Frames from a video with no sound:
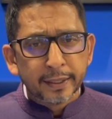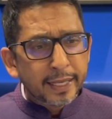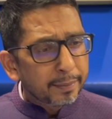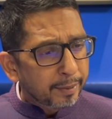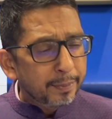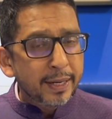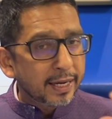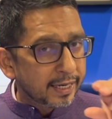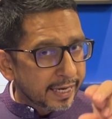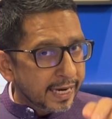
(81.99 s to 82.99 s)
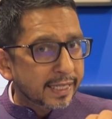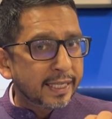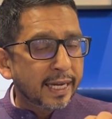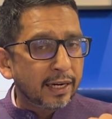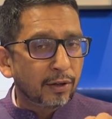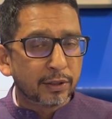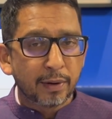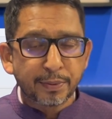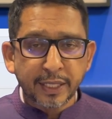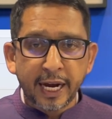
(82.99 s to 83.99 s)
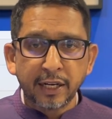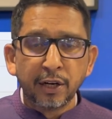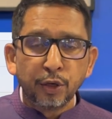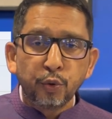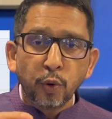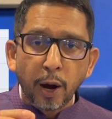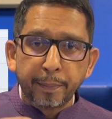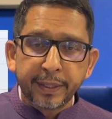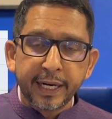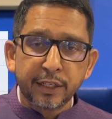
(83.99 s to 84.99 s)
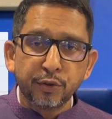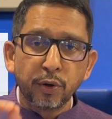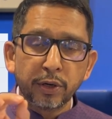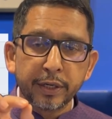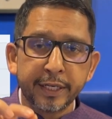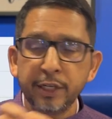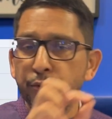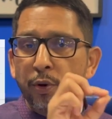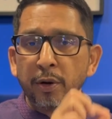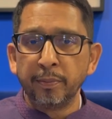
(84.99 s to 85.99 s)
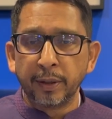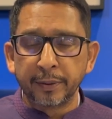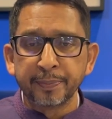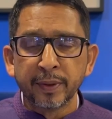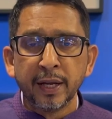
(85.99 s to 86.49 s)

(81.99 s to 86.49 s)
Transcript: There may be a link there on the website to update your NEET roll number.